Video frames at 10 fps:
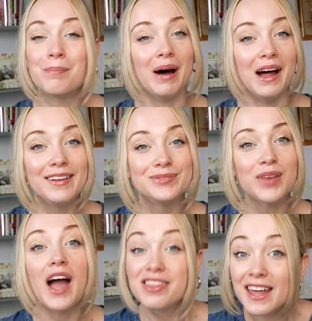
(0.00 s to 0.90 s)
But
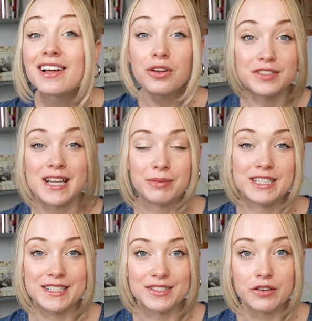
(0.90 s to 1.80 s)
I think a lot of
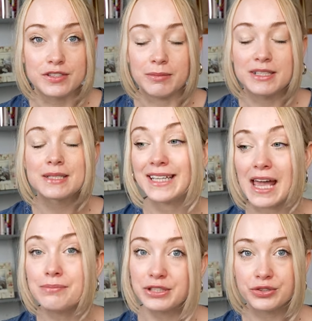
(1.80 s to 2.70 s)
celebrities are soft summers.
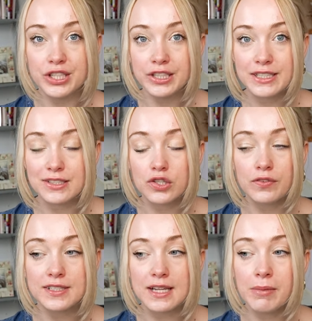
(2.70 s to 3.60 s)
Kate Middleton is a
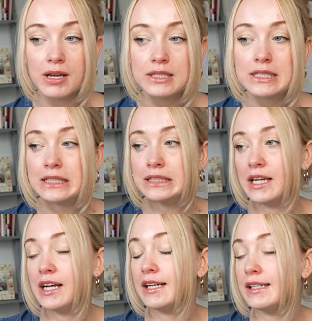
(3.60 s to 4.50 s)
soft summer,
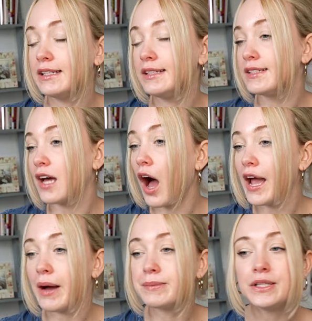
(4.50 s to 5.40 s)
and
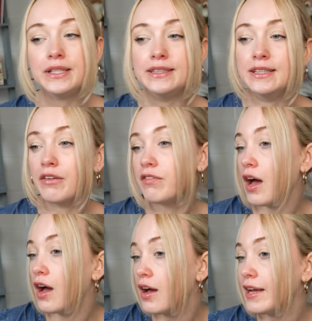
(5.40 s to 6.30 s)
I absolutely love
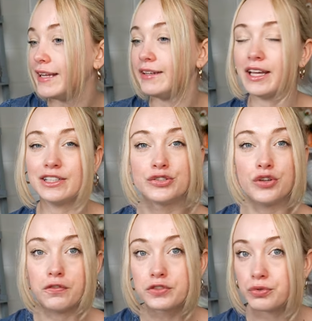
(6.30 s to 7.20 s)
her in like
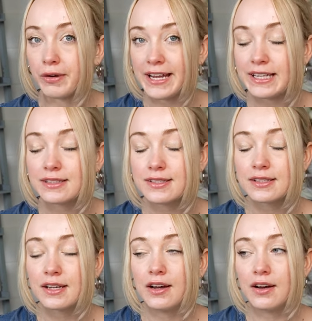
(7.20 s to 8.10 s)
soft greens.
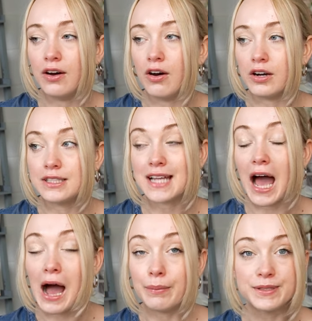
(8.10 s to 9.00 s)
Oh, it's
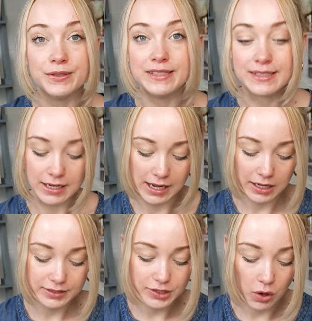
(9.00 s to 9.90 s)
absolutely
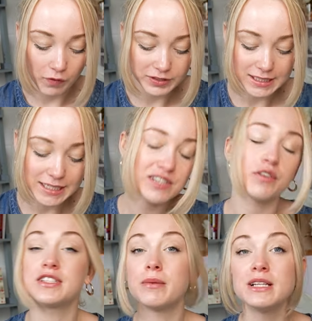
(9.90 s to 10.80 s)
stunning. So obviously
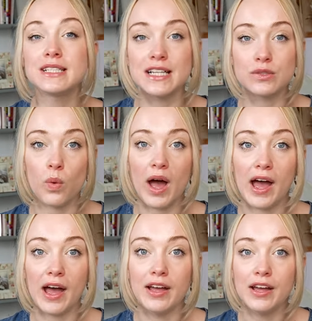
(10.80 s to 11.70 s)
soft summers is
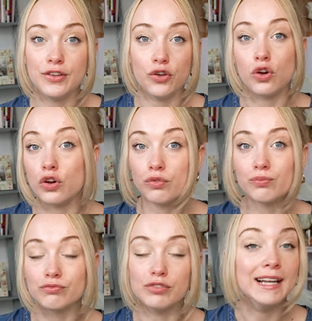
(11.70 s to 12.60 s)
where you
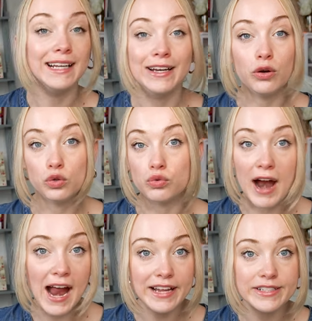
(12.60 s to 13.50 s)
can really lean on
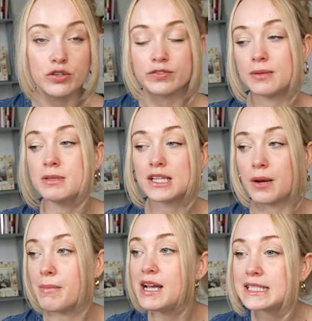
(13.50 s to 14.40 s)
grey. Soft summers look
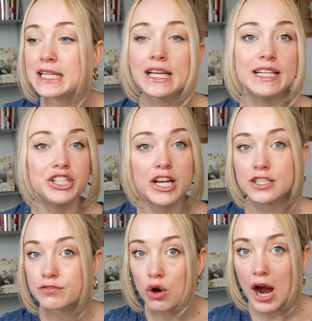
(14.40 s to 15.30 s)
amazing in
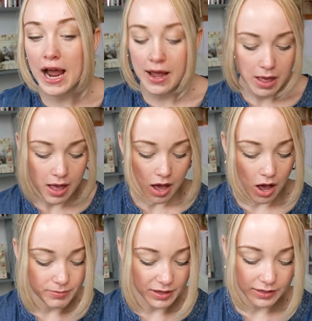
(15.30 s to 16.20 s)
shades of grey.
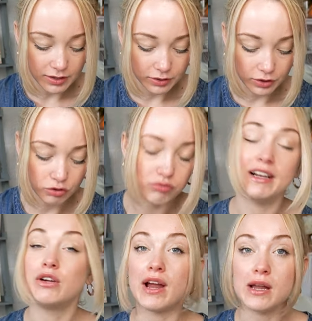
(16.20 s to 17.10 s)
They can look
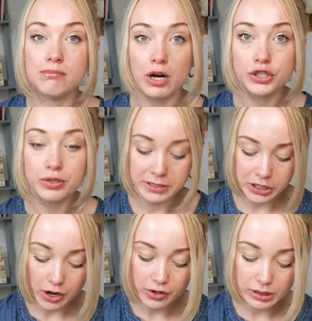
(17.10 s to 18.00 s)
really great in mushroomy
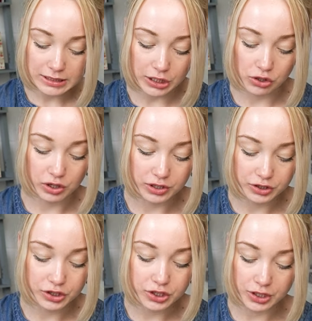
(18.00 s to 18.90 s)
tones. You
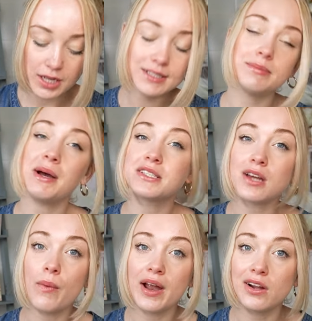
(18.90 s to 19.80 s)
can just about
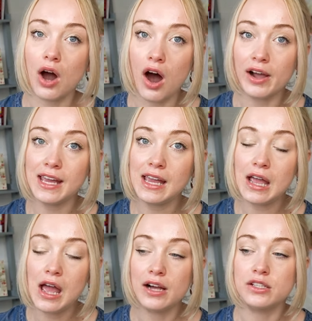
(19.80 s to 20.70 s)
start wearing
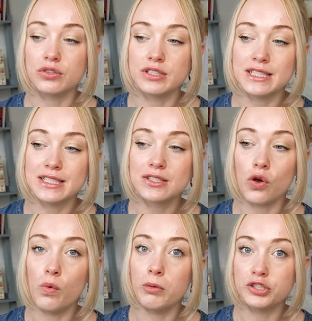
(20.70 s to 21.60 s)
khaki as long as it's
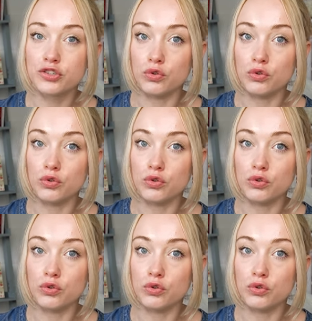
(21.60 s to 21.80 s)
almost